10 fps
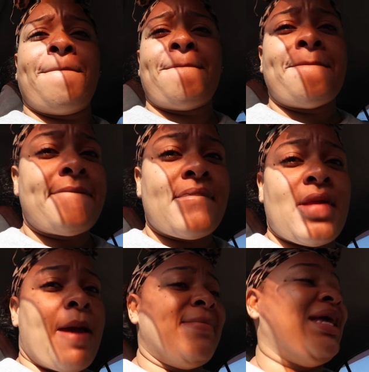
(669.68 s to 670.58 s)

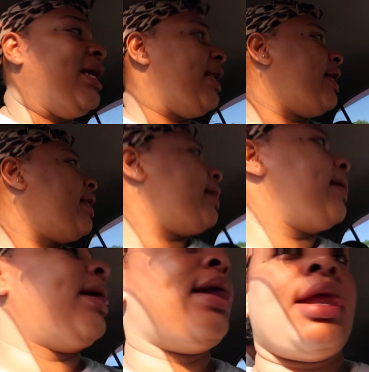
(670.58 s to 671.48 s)
like that. I mean like that.
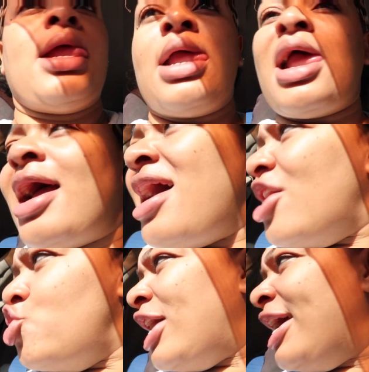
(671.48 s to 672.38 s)

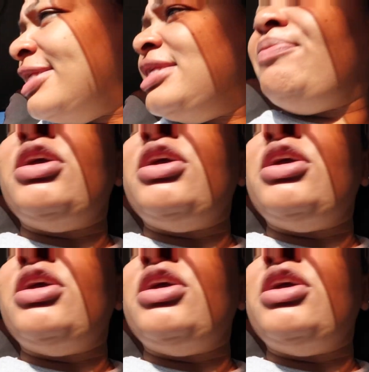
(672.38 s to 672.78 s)
How you can't see